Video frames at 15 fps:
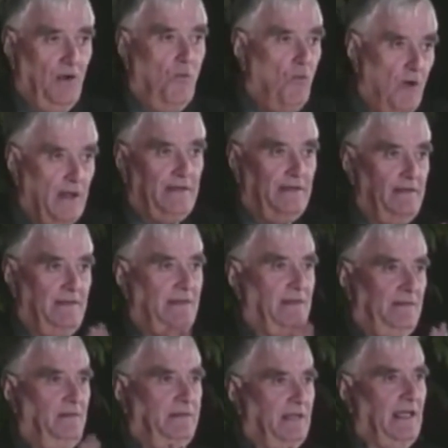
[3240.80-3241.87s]
don't want
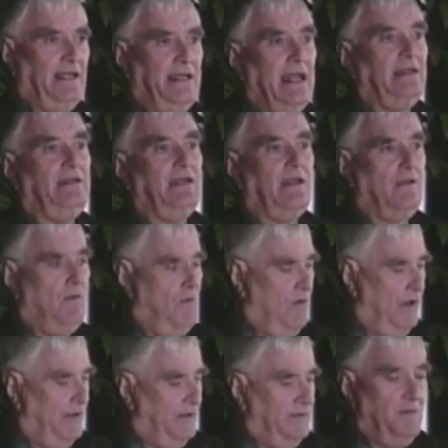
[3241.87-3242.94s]
to connect it at
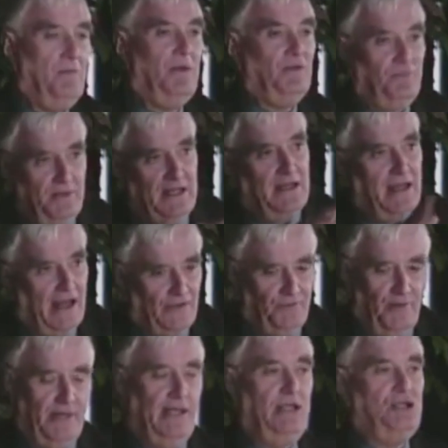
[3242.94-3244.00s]
all. There must be an
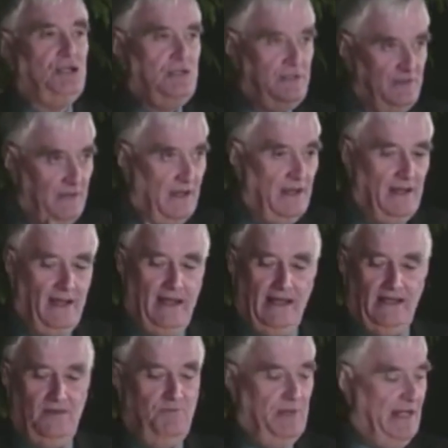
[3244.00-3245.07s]
explanation.
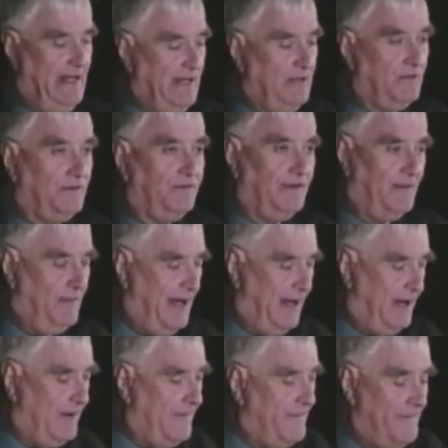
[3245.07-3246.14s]
I can be healed
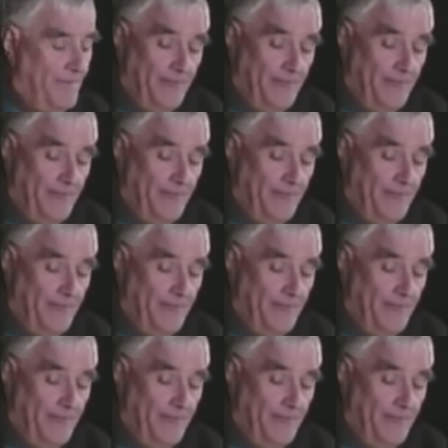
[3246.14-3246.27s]
somehow.